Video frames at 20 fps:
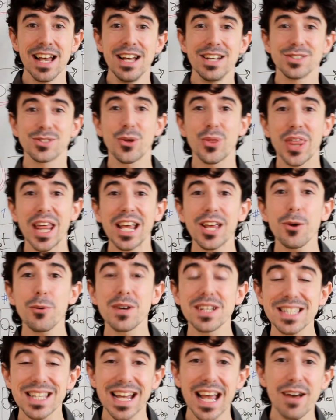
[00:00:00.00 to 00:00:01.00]
So thank you
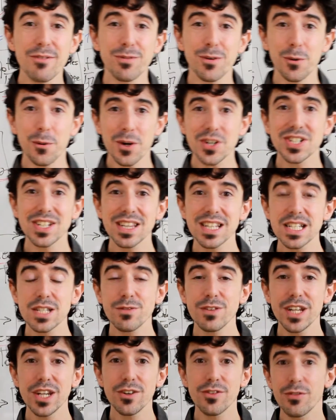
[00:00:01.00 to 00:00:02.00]
once again for watching this
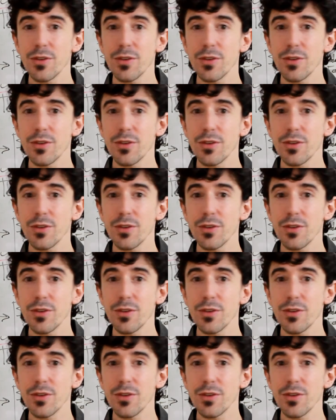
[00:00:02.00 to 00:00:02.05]
video.